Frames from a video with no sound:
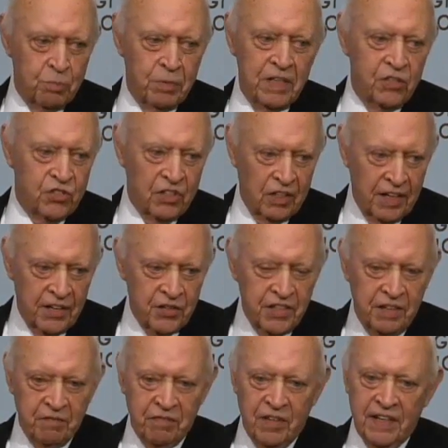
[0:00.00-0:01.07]
the speech, the letter
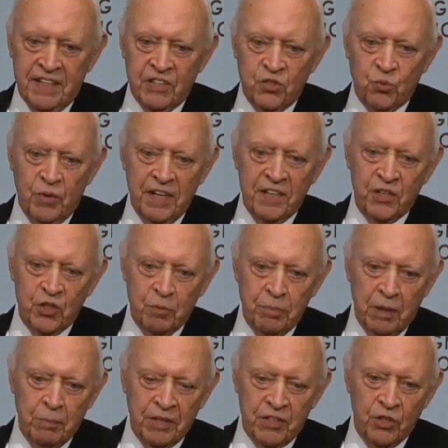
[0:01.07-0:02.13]
didn't find its way into the
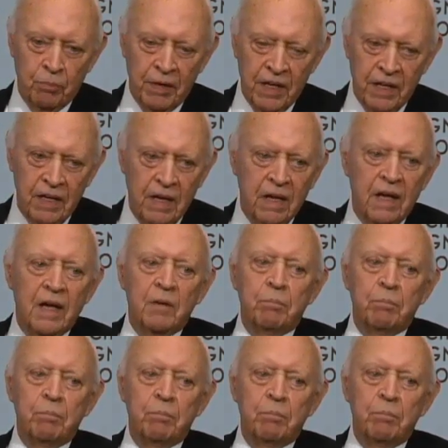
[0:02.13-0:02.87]
public domain,